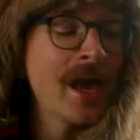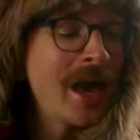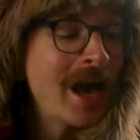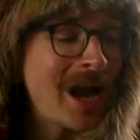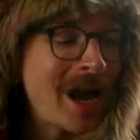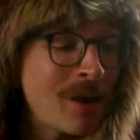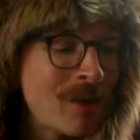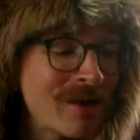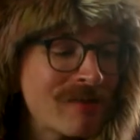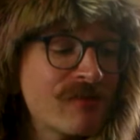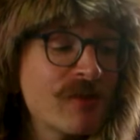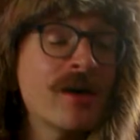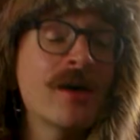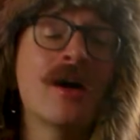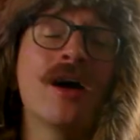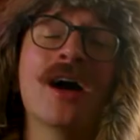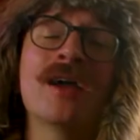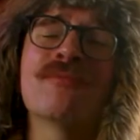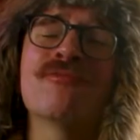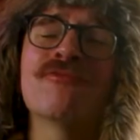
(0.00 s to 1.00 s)

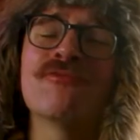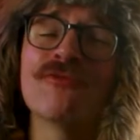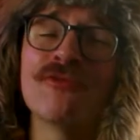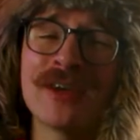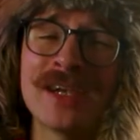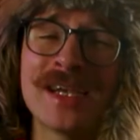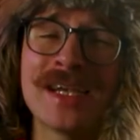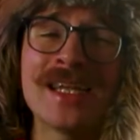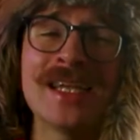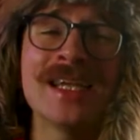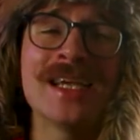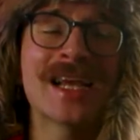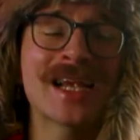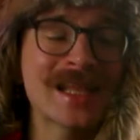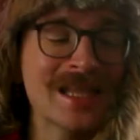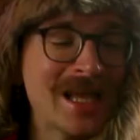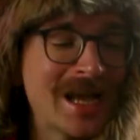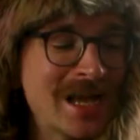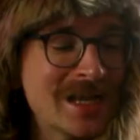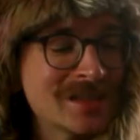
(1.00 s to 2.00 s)
However, I'm really
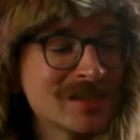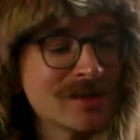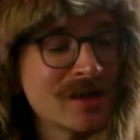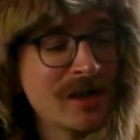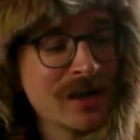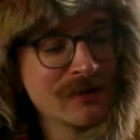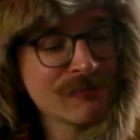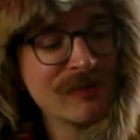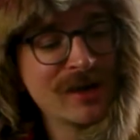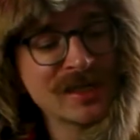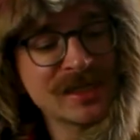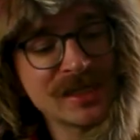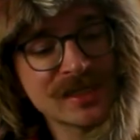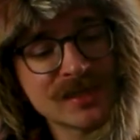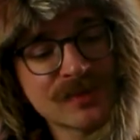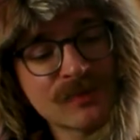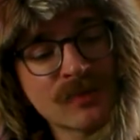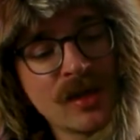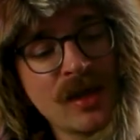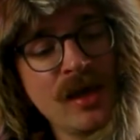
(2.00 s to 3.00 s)
glad I read
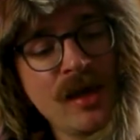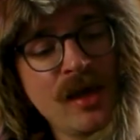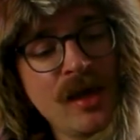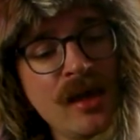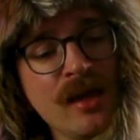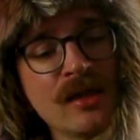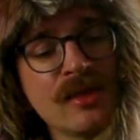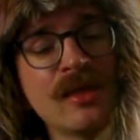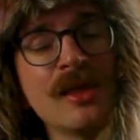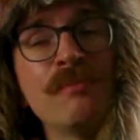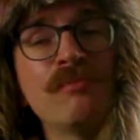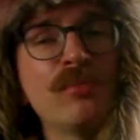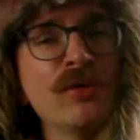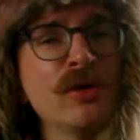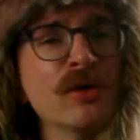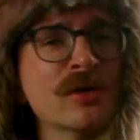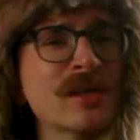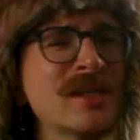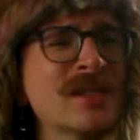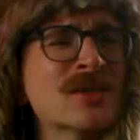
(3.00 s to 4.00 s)
it. The
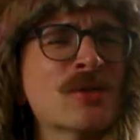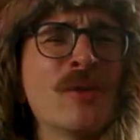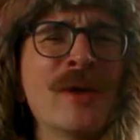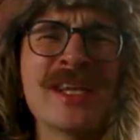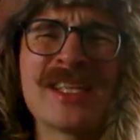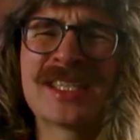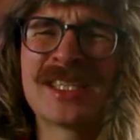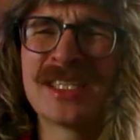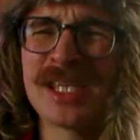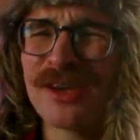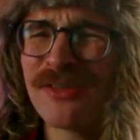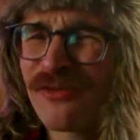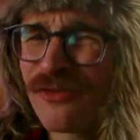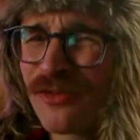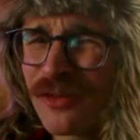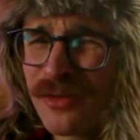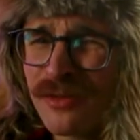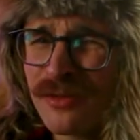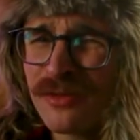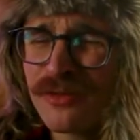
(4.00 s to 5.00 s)
book is quite
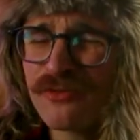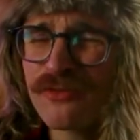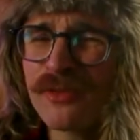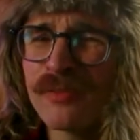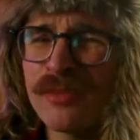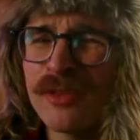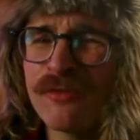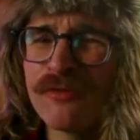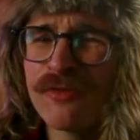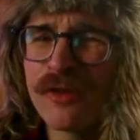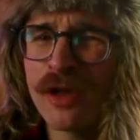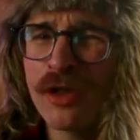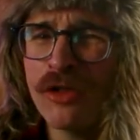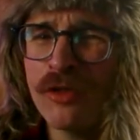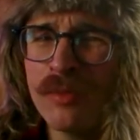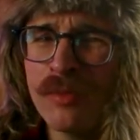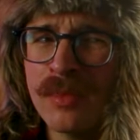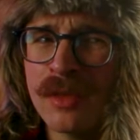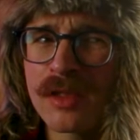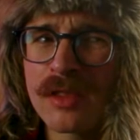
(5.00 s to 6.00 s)
different from the
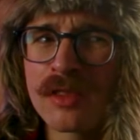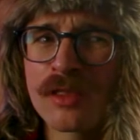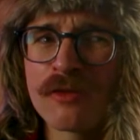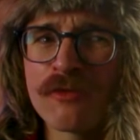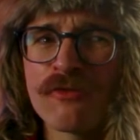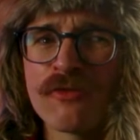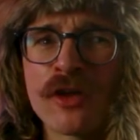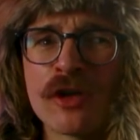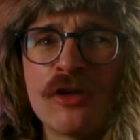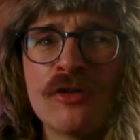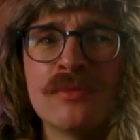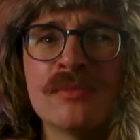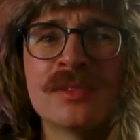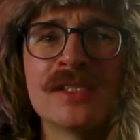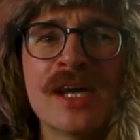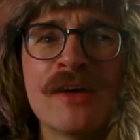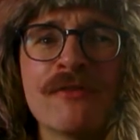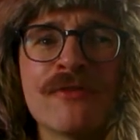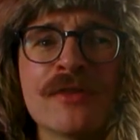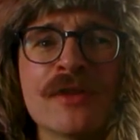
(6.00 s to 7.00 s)
film. The film
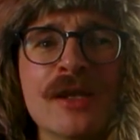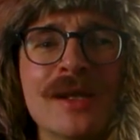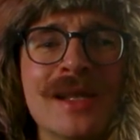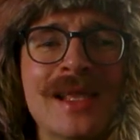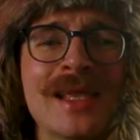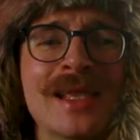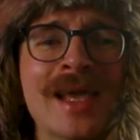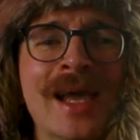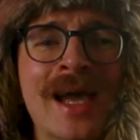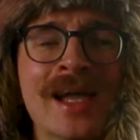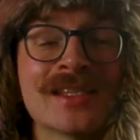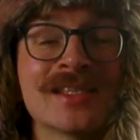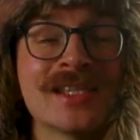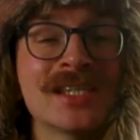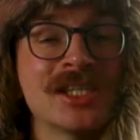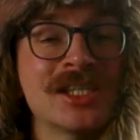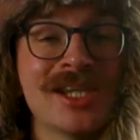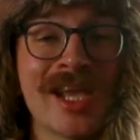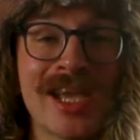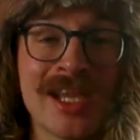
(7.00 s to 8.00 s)
definitely had to
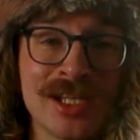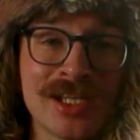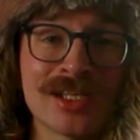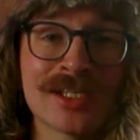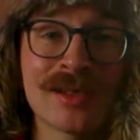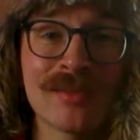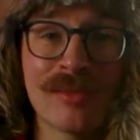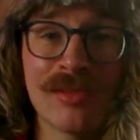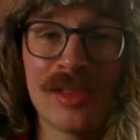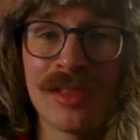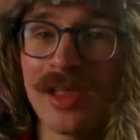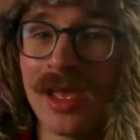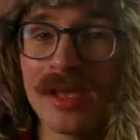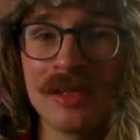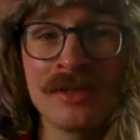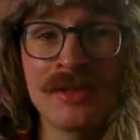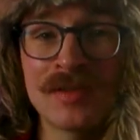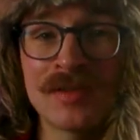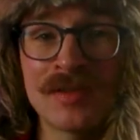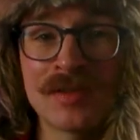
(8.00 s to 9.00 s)
change some
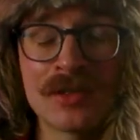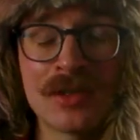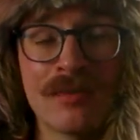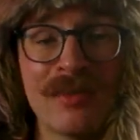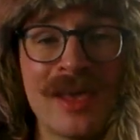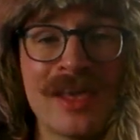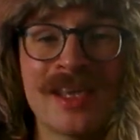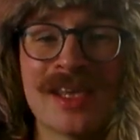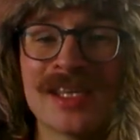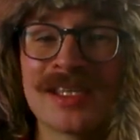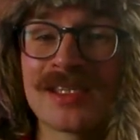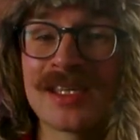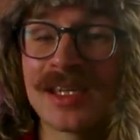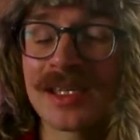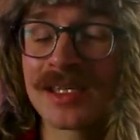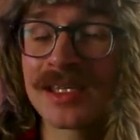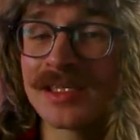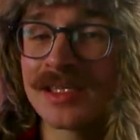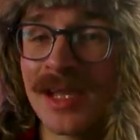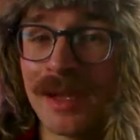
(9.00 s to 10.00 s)
things to make it
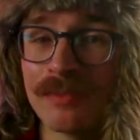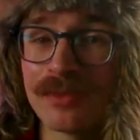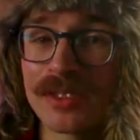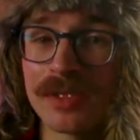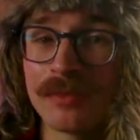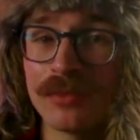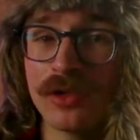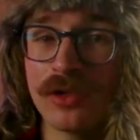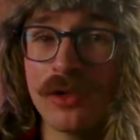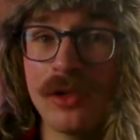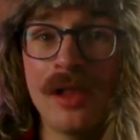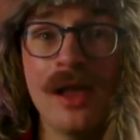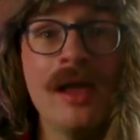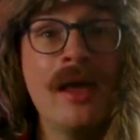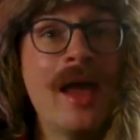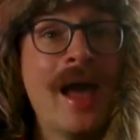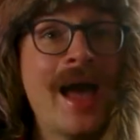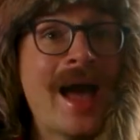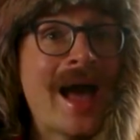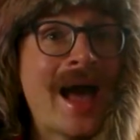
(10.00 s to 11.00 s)
acceptable
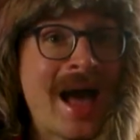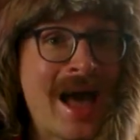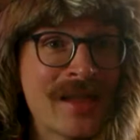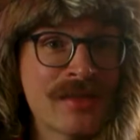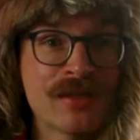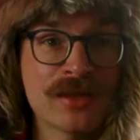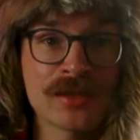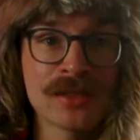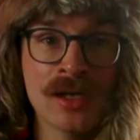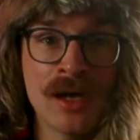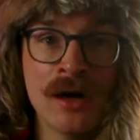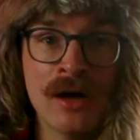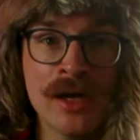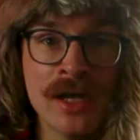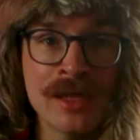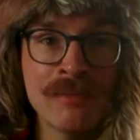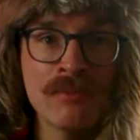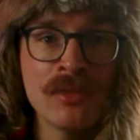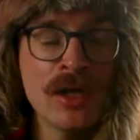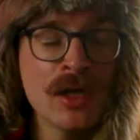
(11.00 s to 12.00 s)
at the
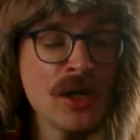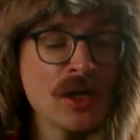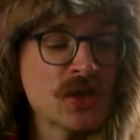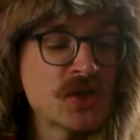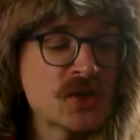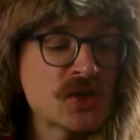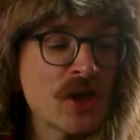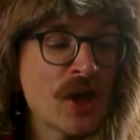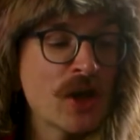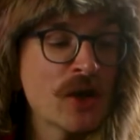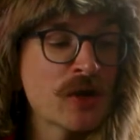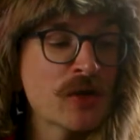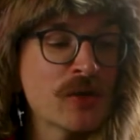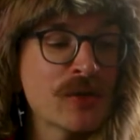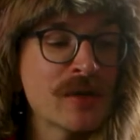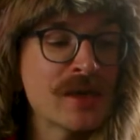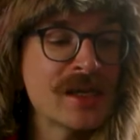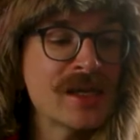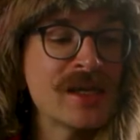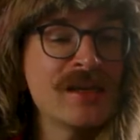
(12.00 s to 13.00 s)
time.
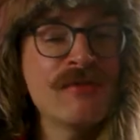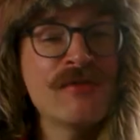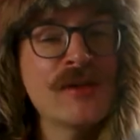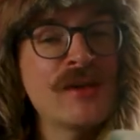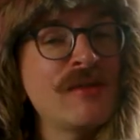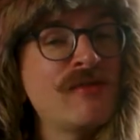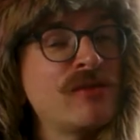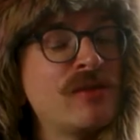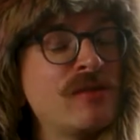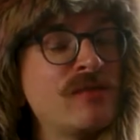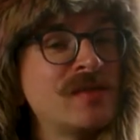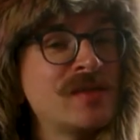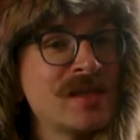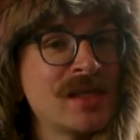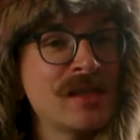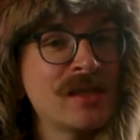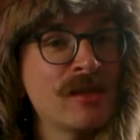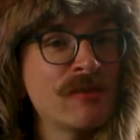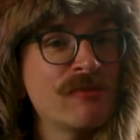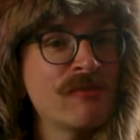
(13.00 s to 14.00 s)
So even if you've
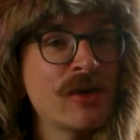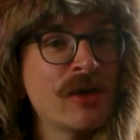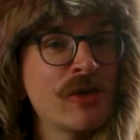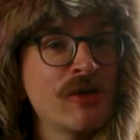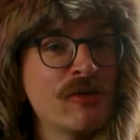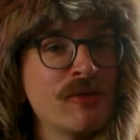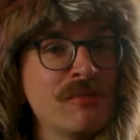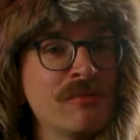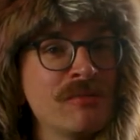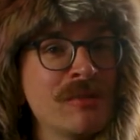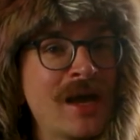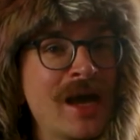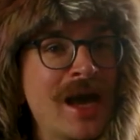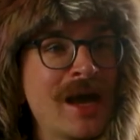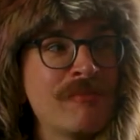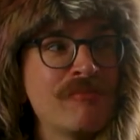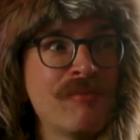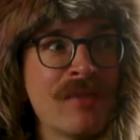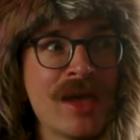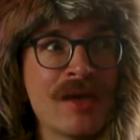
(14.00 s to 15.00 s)
seen the film
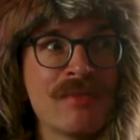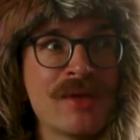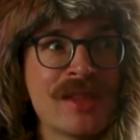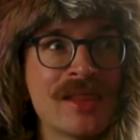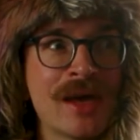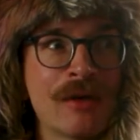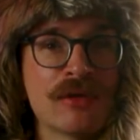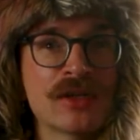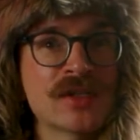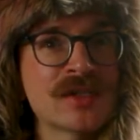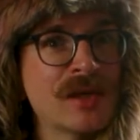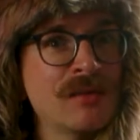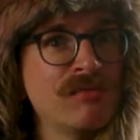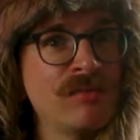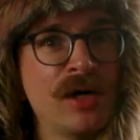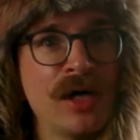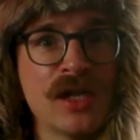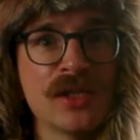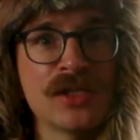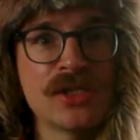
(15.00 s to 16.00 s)
and maybe there were some
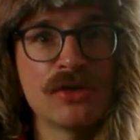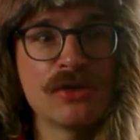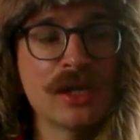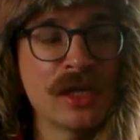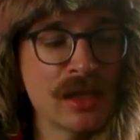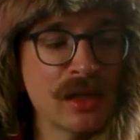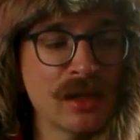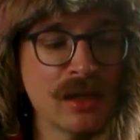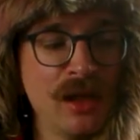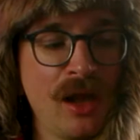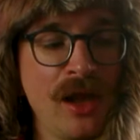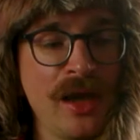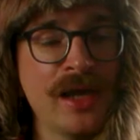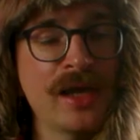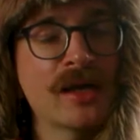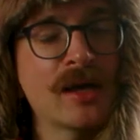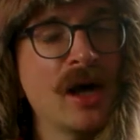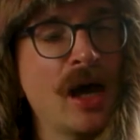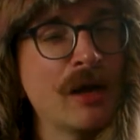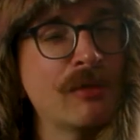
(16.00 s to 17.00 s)
parts you didn't
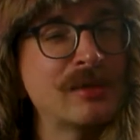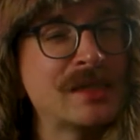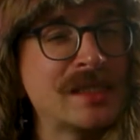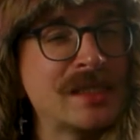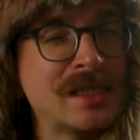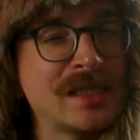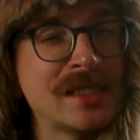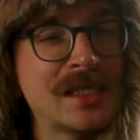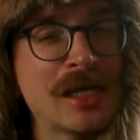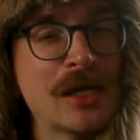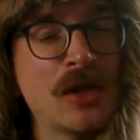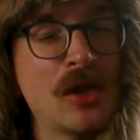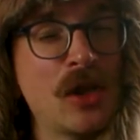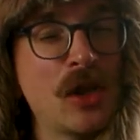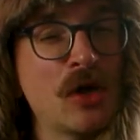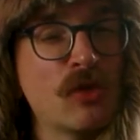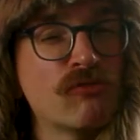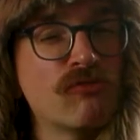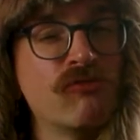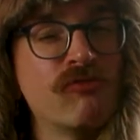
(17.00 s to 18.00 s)
like, I would
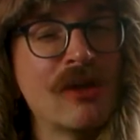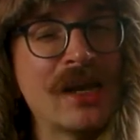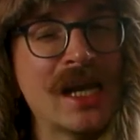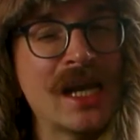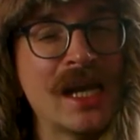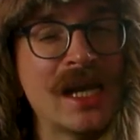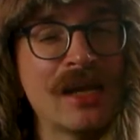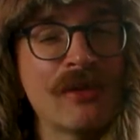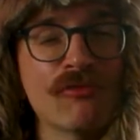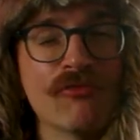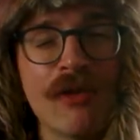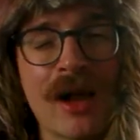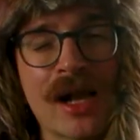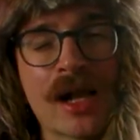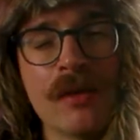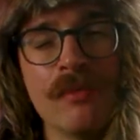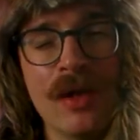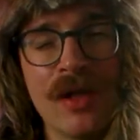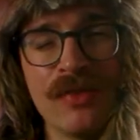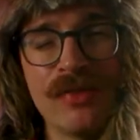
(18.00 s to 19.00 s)
still really
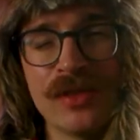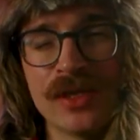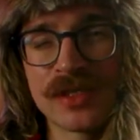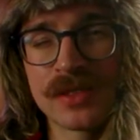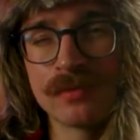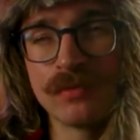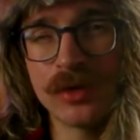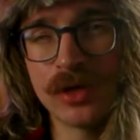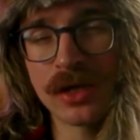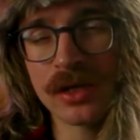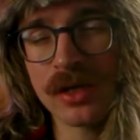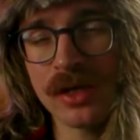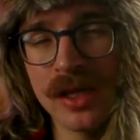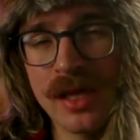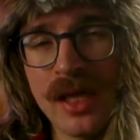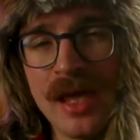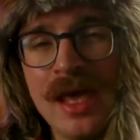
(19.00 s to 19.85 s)
recommend this book.